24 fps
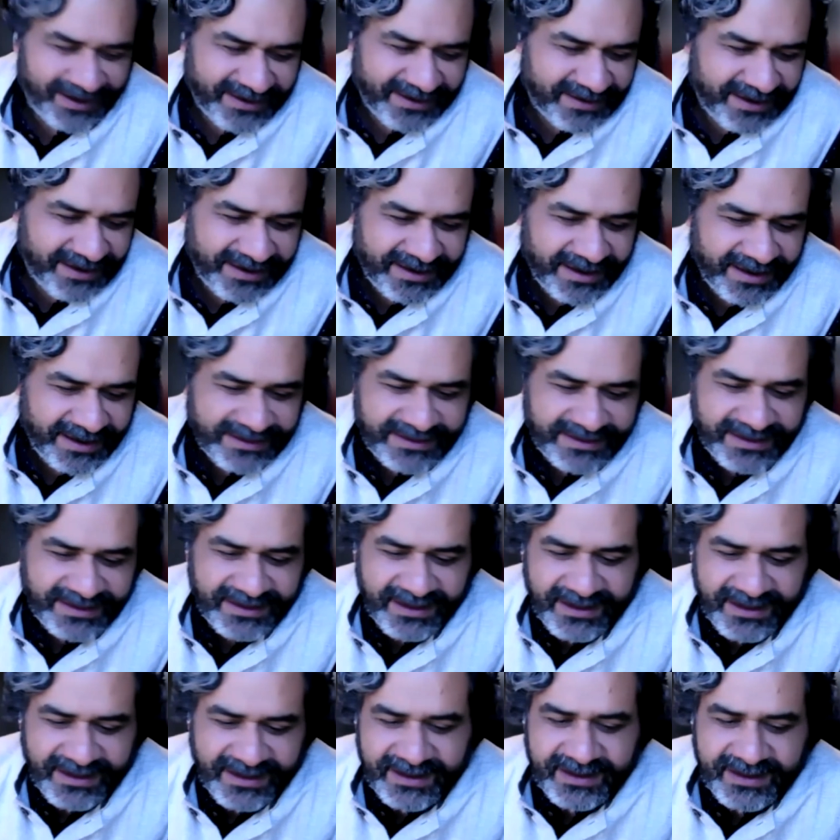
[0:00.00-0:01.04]
and I think
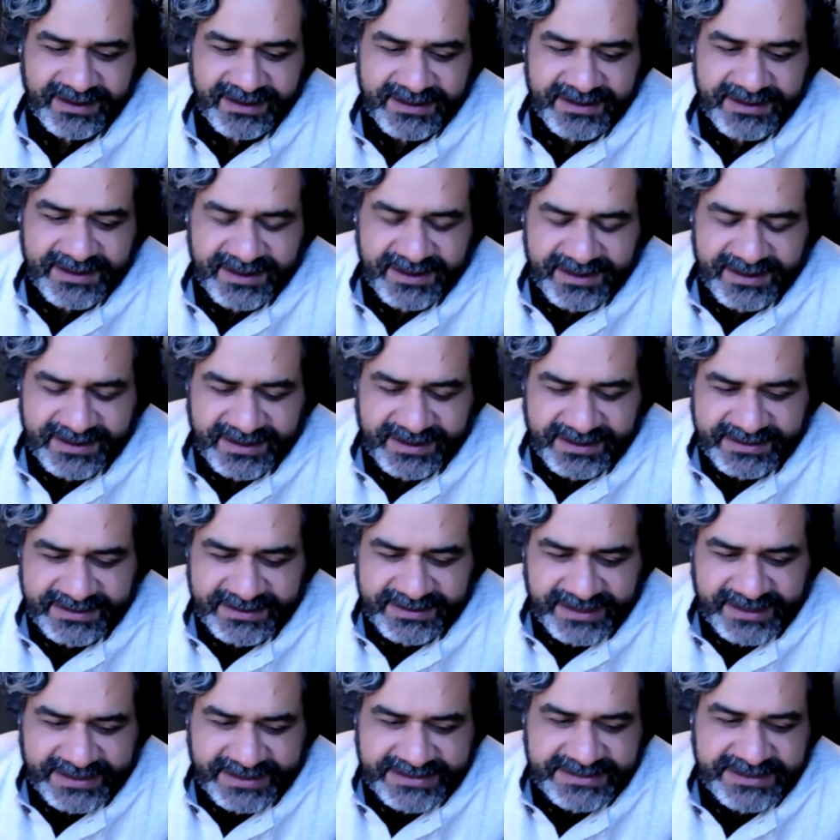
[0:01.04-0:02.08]

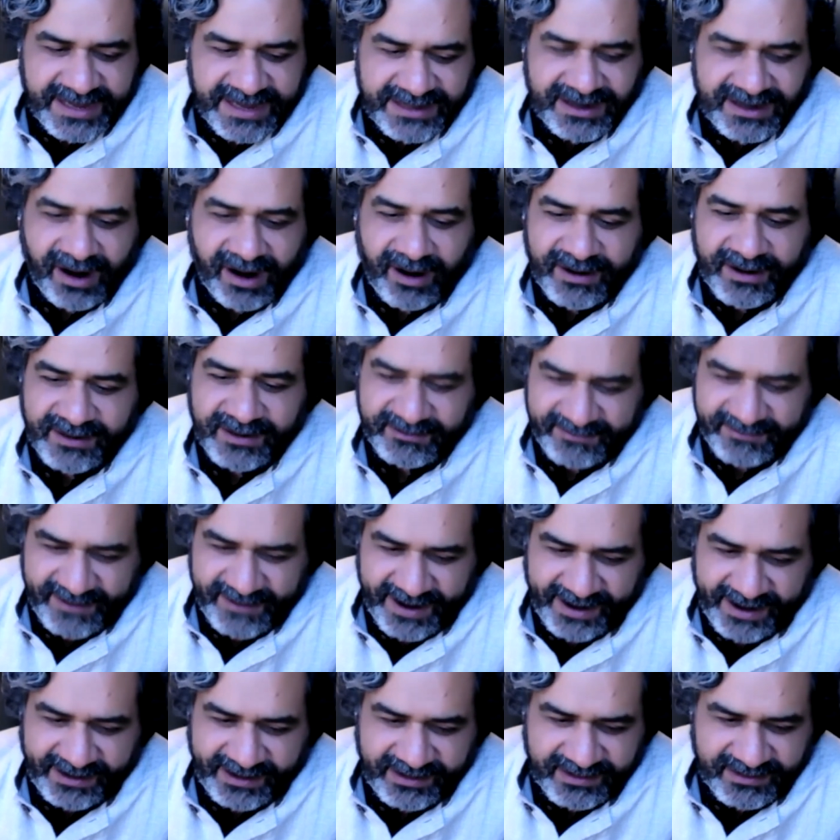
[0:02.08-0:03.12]
that
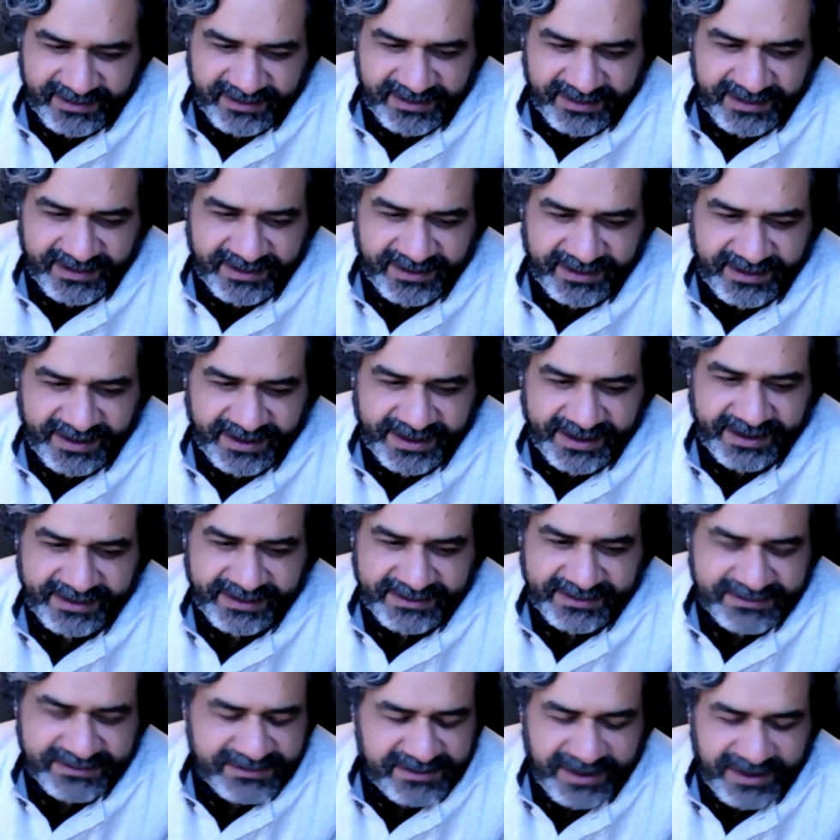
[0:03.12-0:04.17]
artifact, I
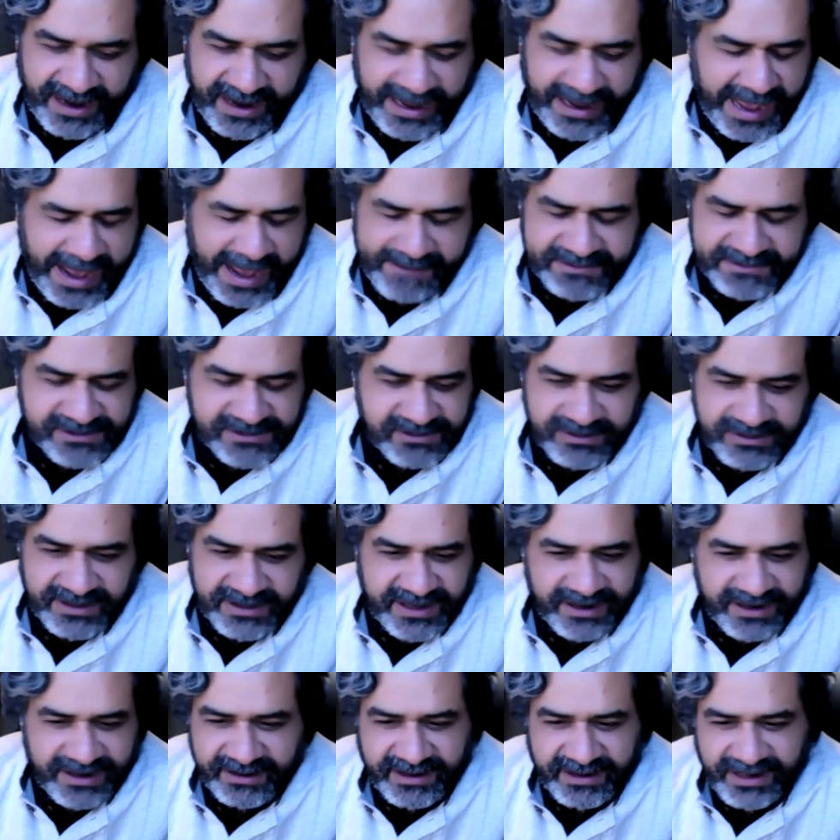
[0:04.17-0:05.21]

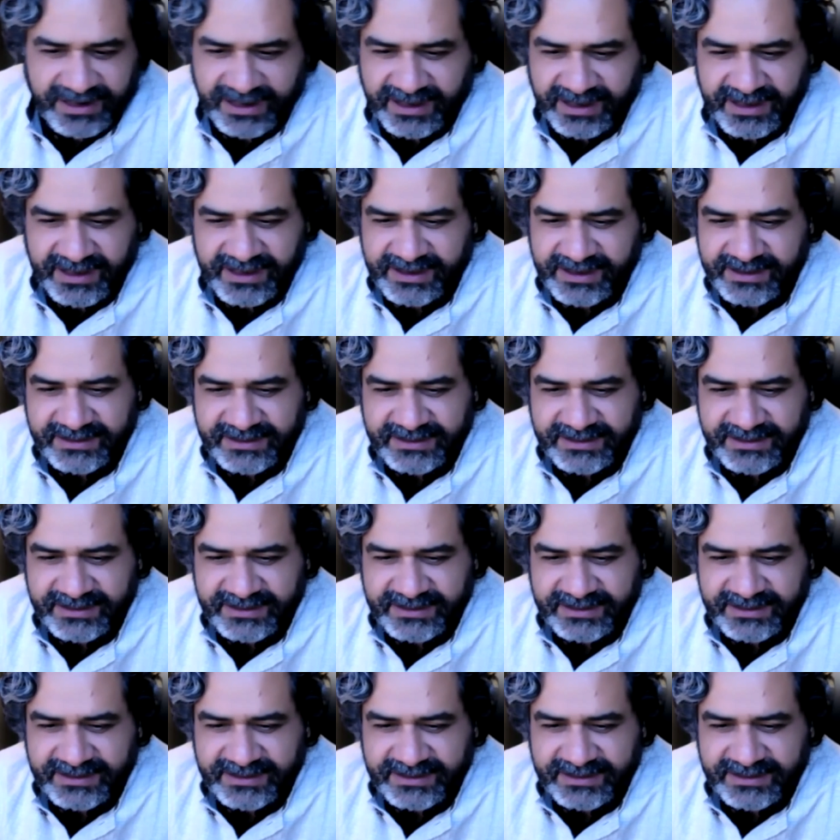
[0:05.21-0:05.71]
absolutely agree.